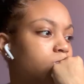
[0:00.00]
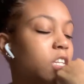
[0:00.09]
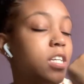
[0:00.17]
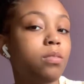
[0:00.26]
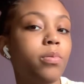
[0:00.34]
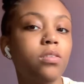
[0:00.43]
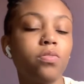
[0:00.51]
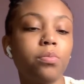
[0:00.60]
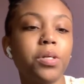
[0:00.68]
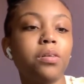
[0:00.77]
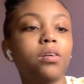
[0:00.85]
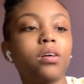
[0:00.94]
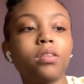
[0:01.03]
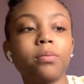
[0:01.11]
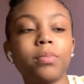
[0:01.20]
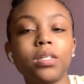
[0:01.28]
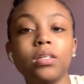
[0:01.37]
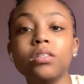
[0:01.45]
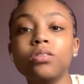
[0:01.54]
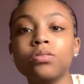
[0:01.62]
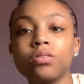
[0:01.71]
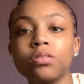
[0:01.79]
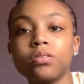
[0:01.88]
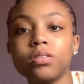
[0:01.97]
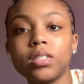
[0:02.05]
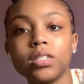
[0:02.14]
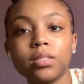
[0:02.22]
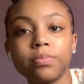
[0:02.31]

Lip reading: It smells familiar. I think my niece used to use this.